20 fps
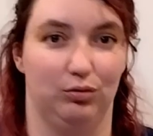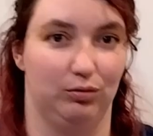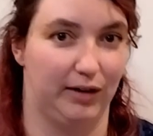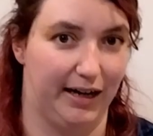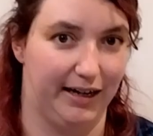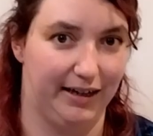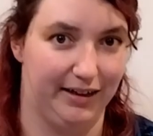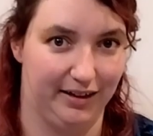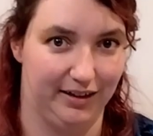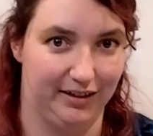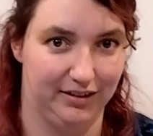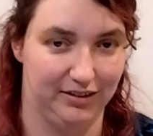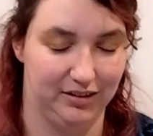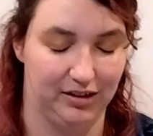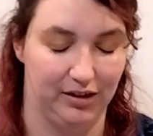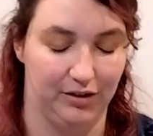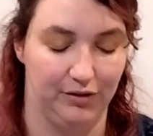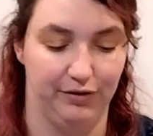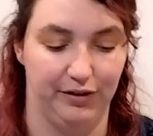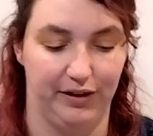gradient
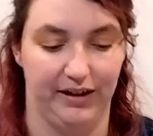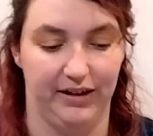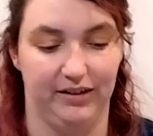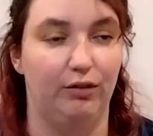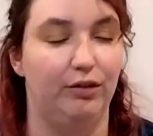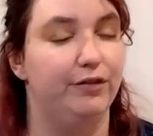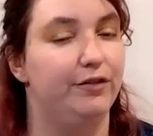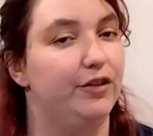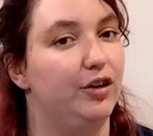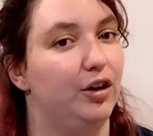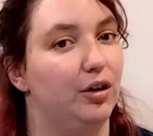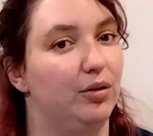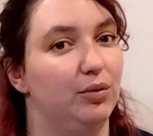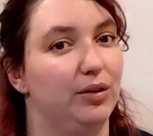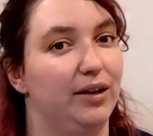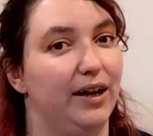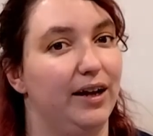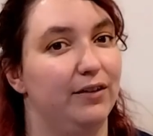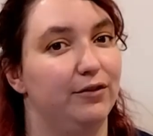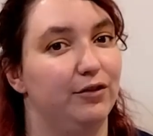effect. However, you don't
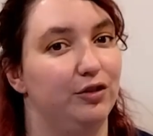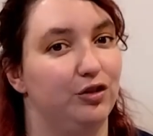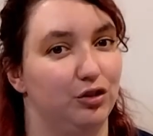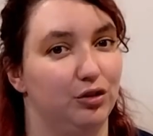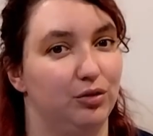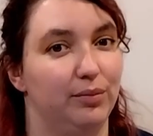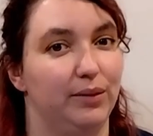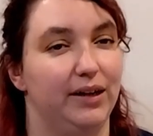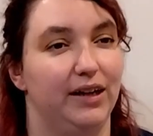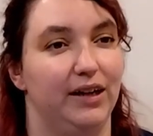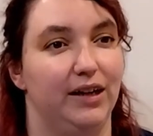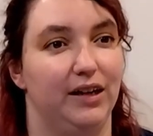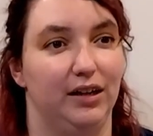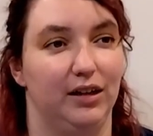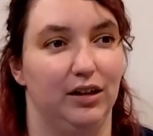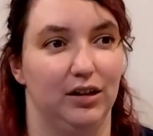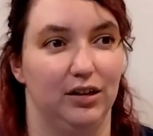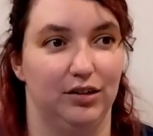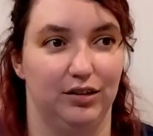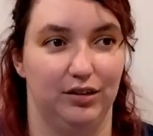want to have too many
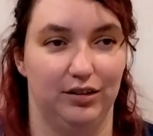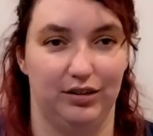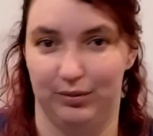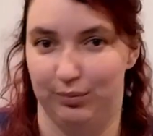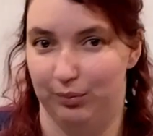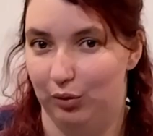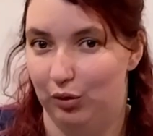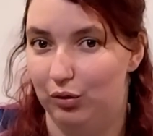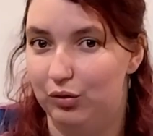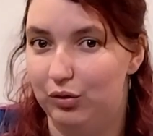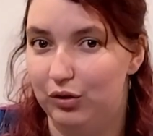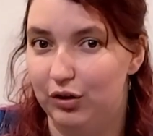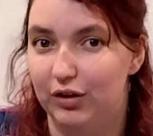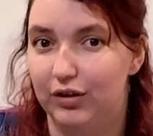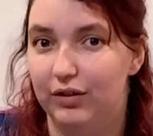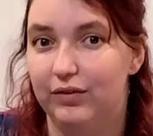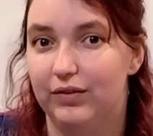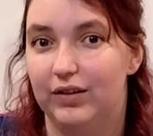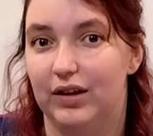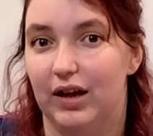small
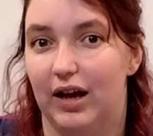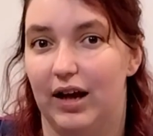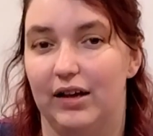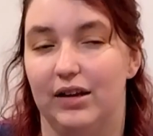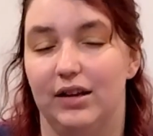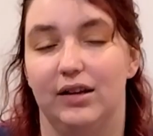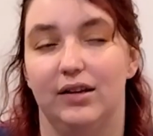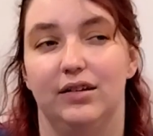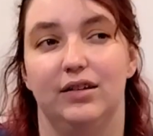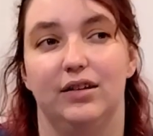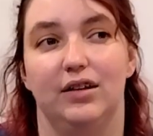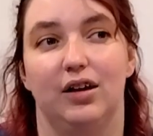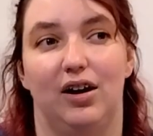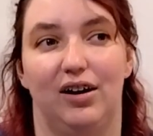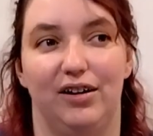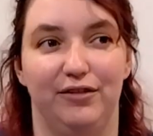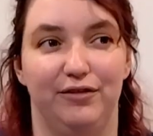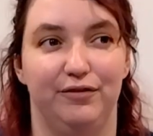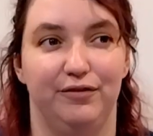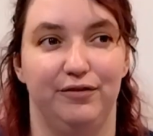curves, as
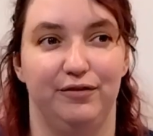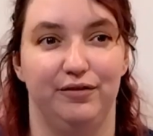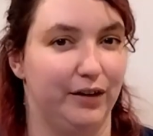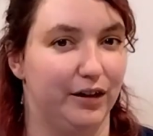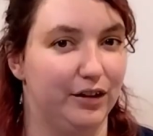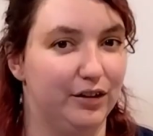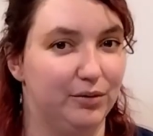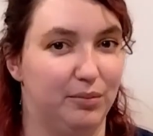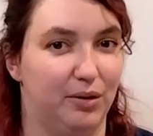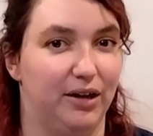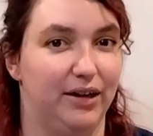I've found in